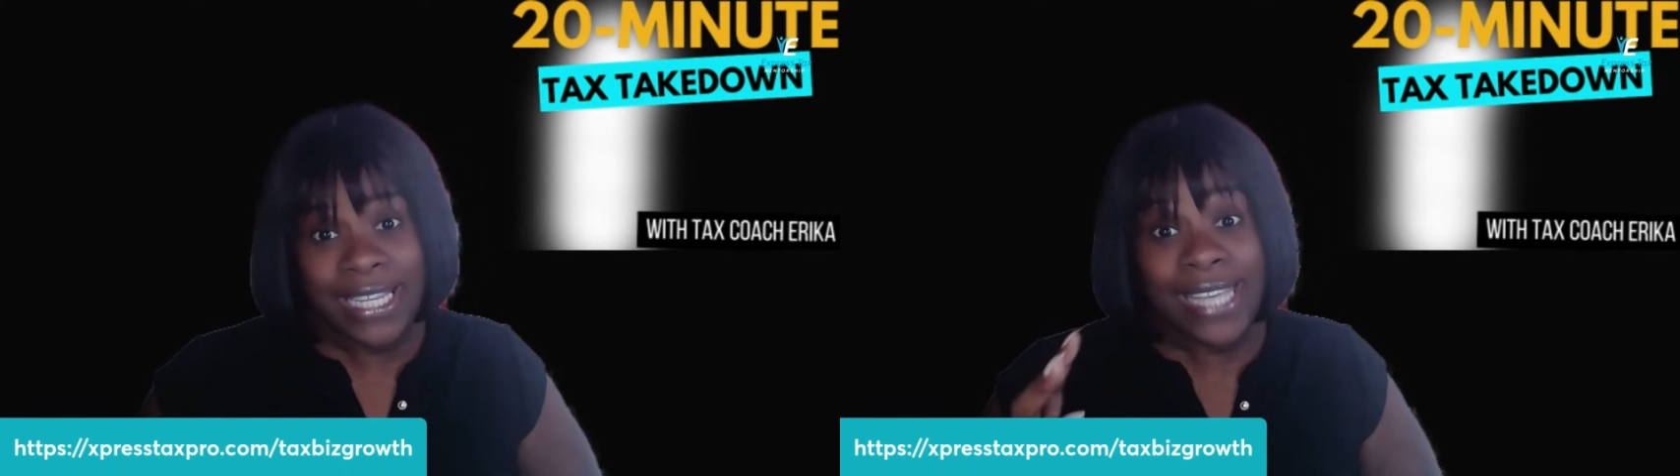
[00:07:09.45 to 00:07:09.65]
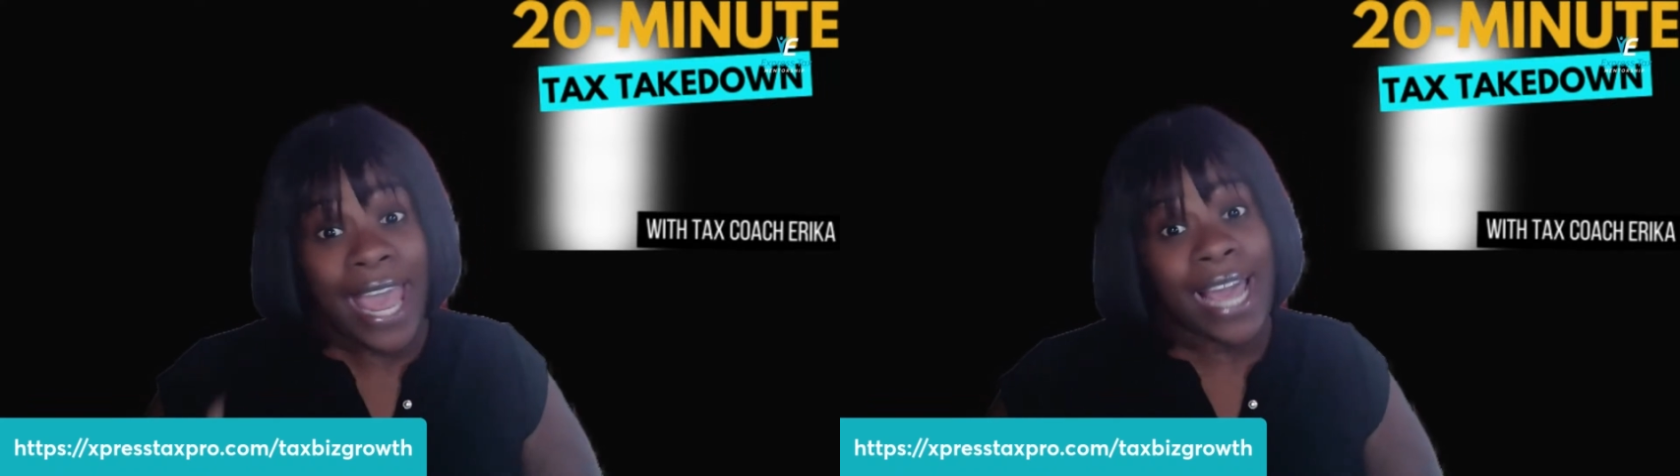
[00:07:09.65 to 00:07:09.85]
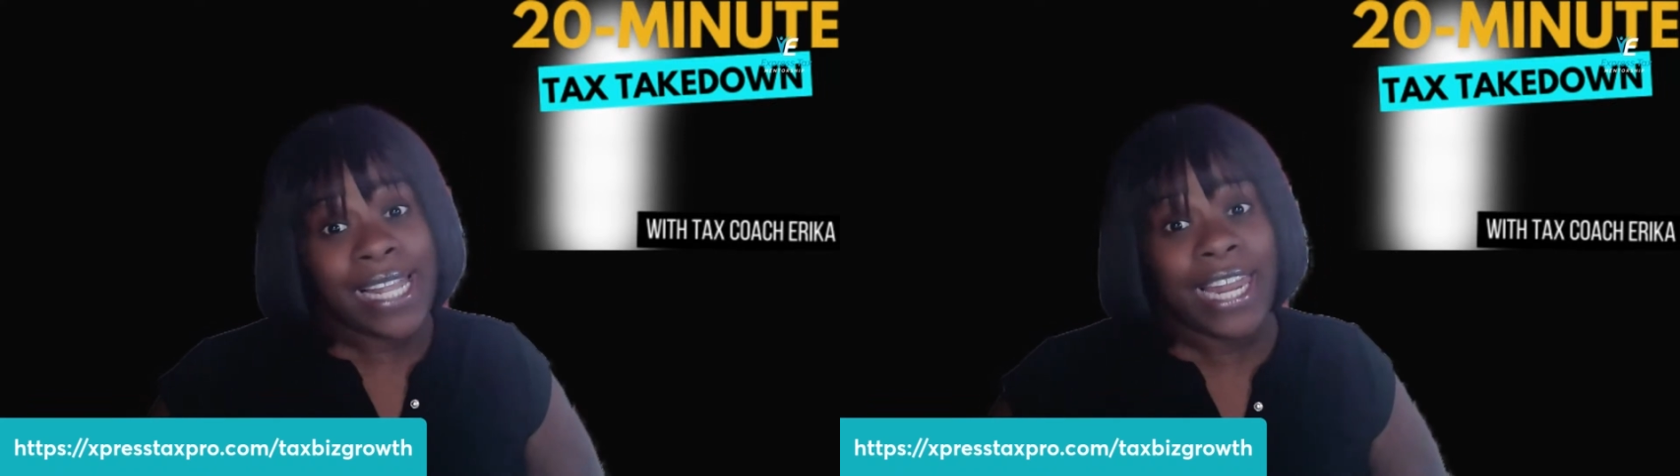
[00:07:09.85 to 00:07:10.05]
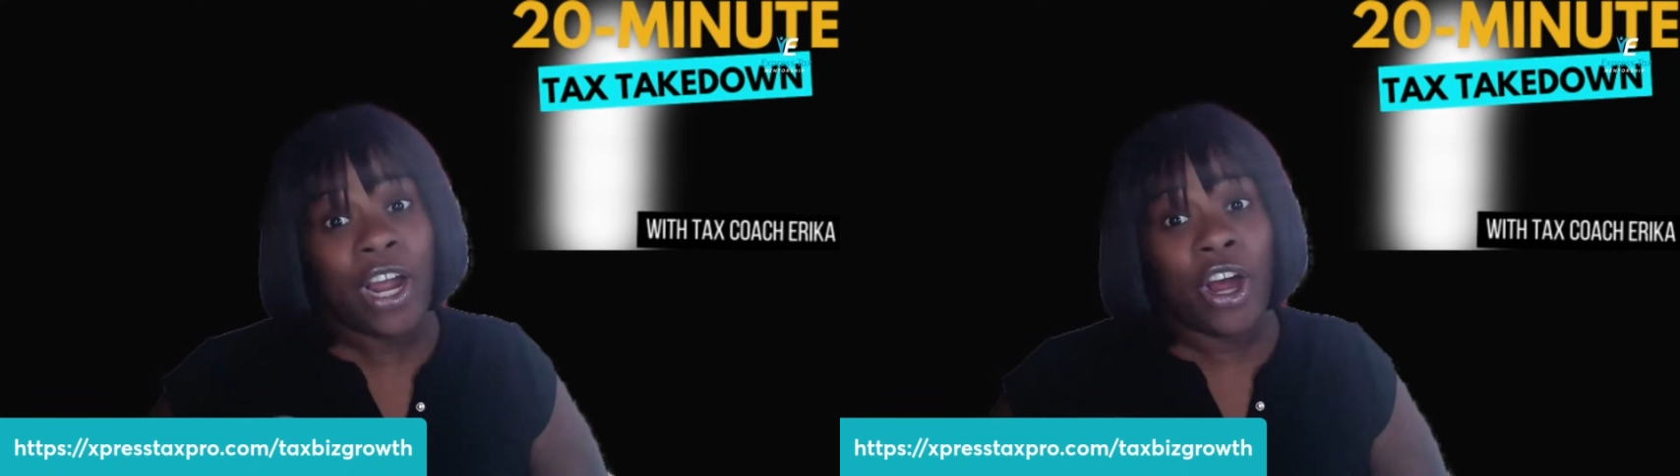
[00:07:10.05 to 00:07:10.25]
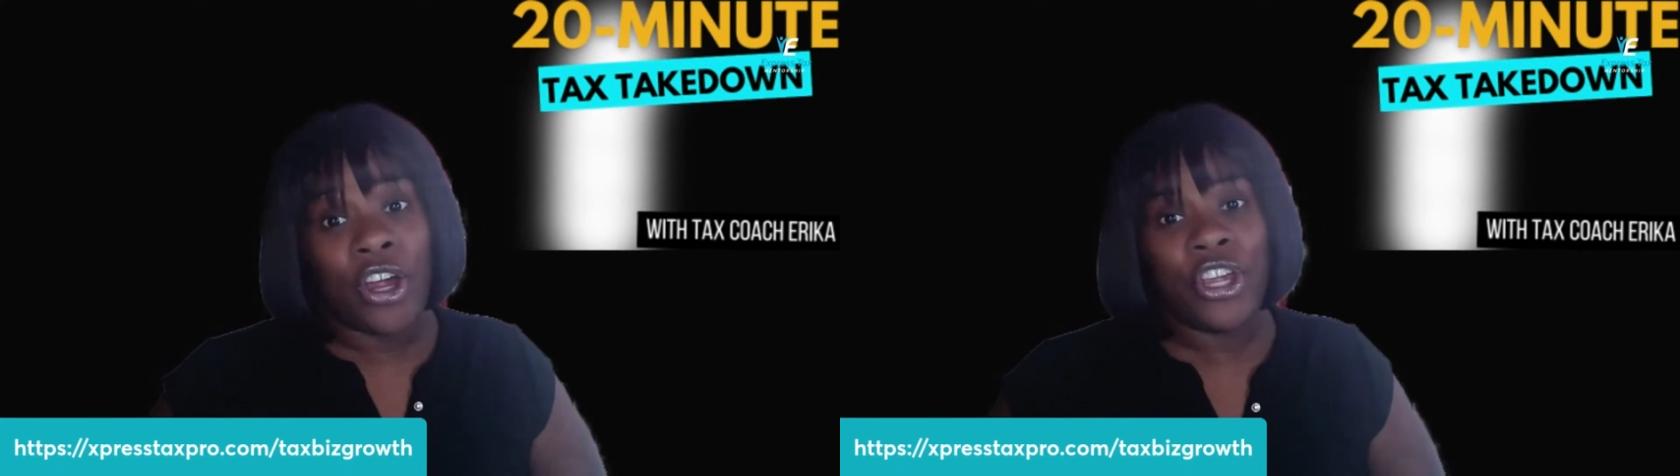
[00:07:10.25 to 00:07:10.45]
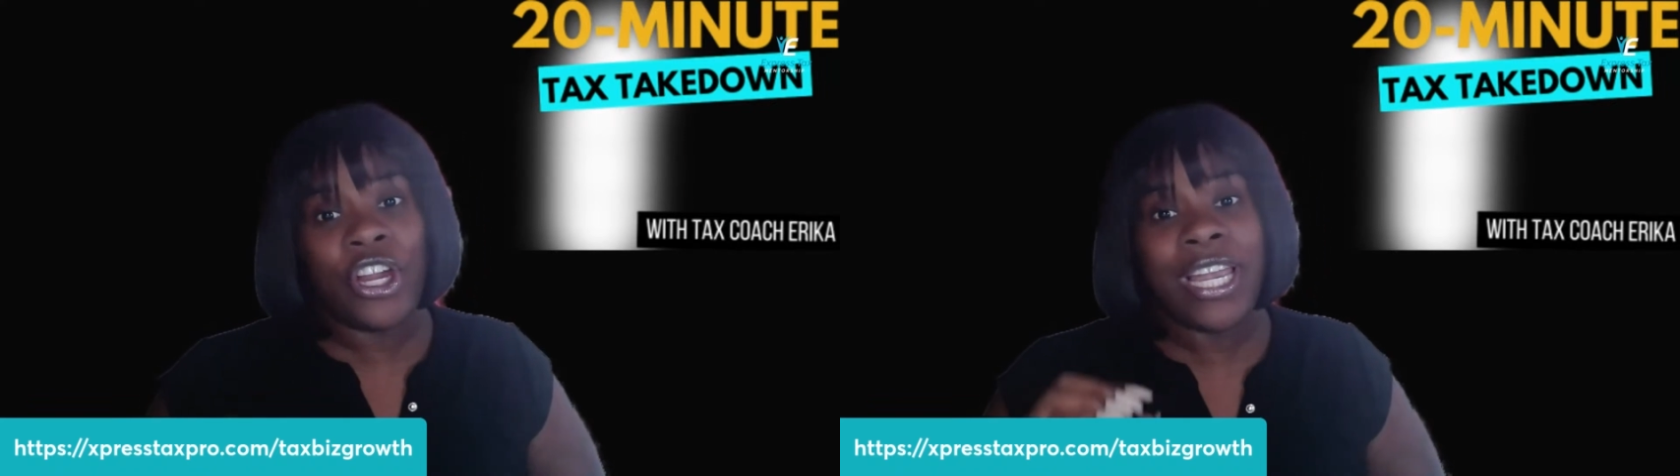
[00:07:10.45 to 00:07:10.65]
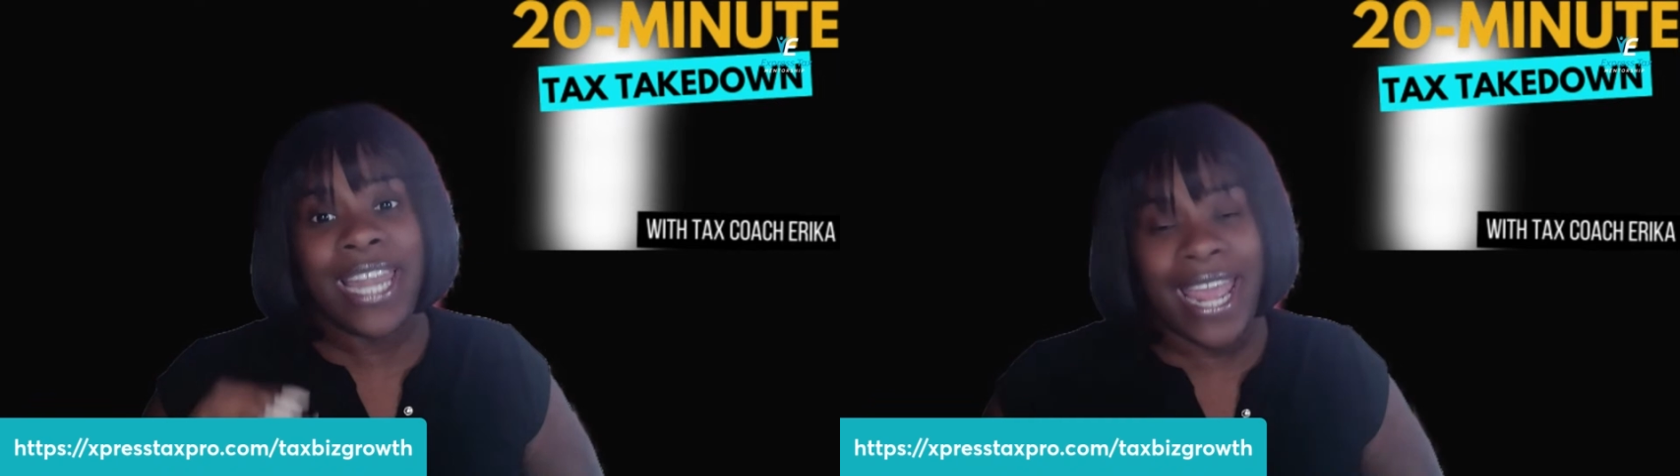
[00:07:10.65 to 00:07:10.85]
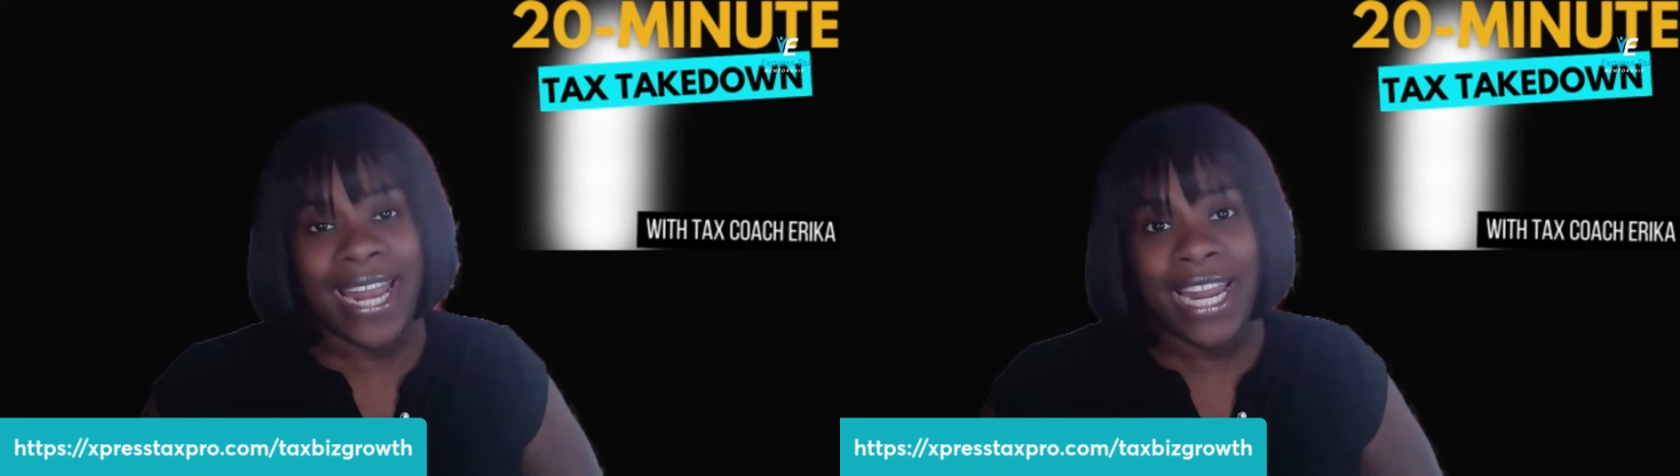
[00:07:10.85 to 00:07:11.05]
calculated on your
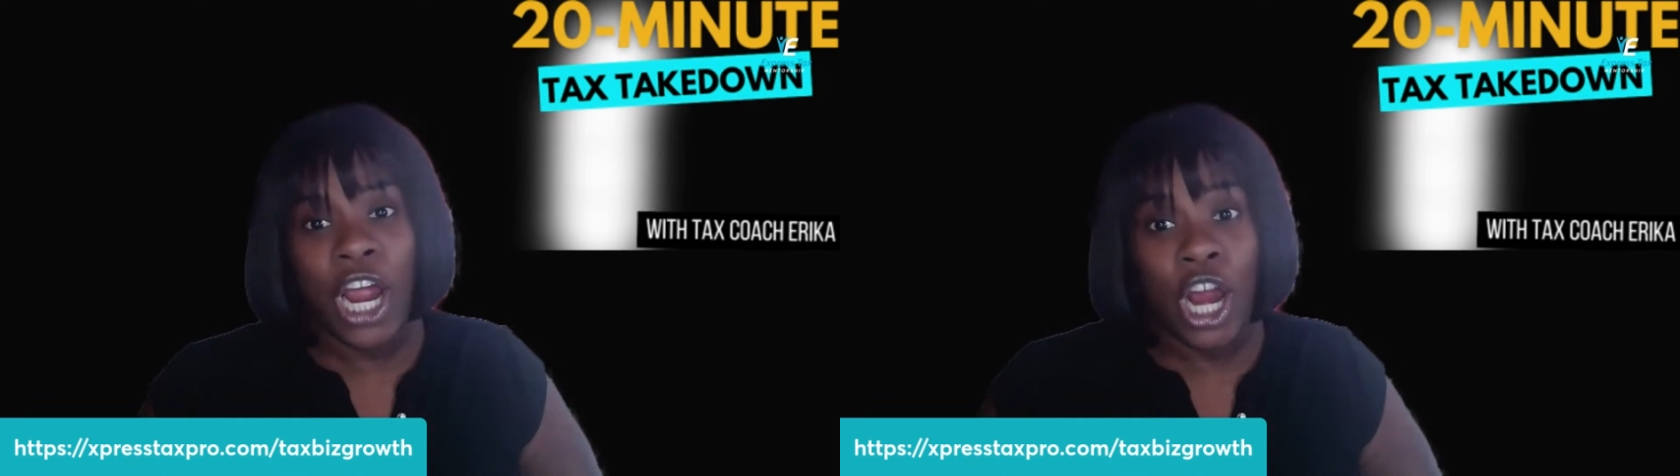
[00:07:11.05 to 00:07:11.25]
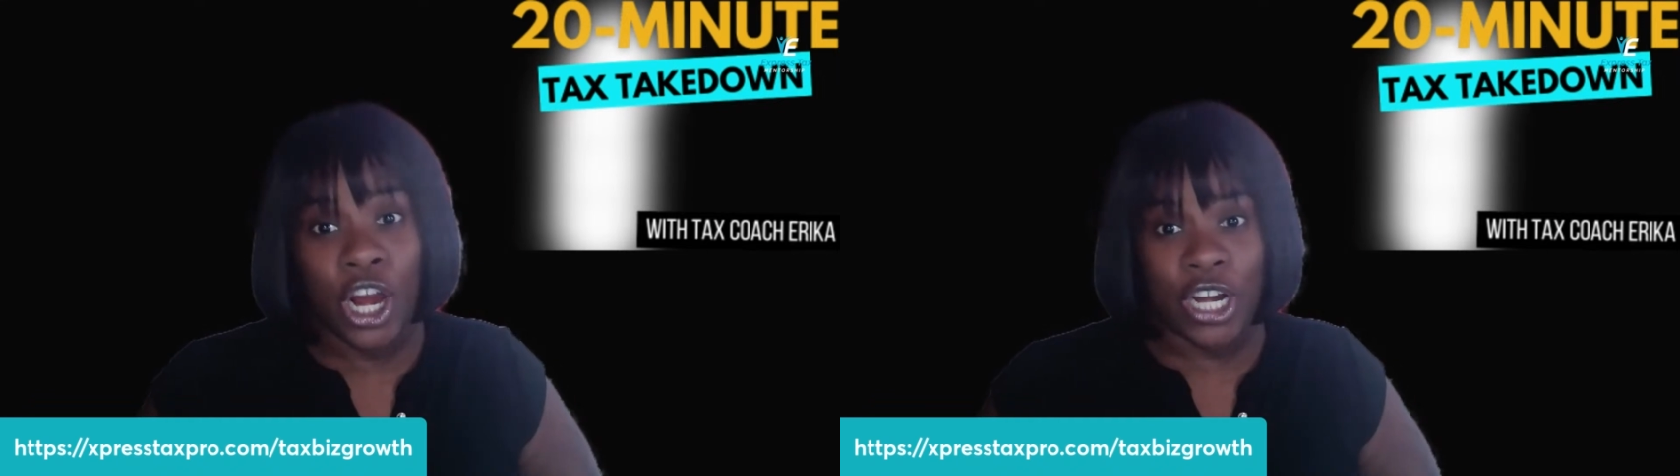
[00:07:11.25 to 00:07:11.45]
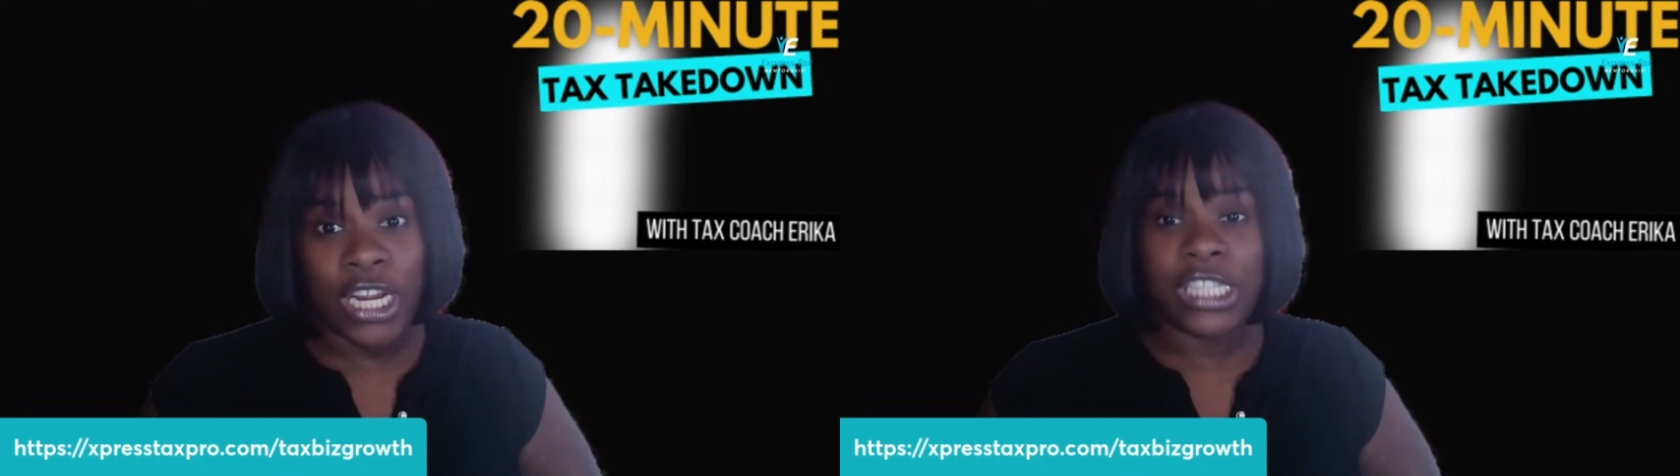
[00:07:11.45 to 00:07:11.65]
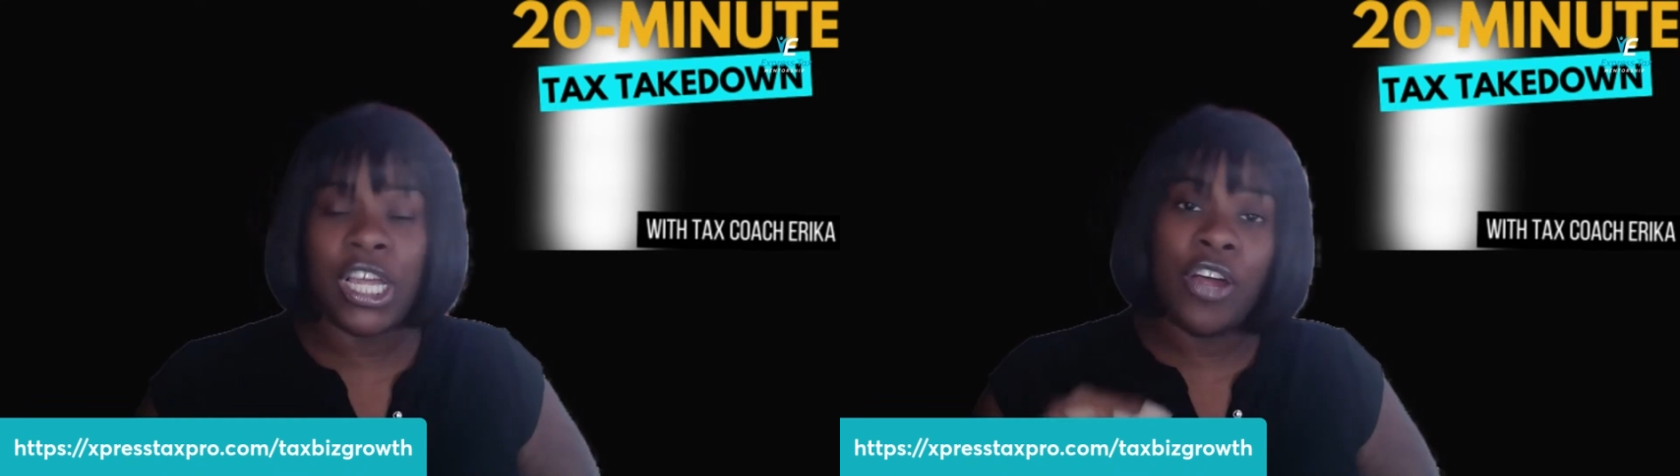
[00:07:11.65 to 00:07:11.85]
net earnings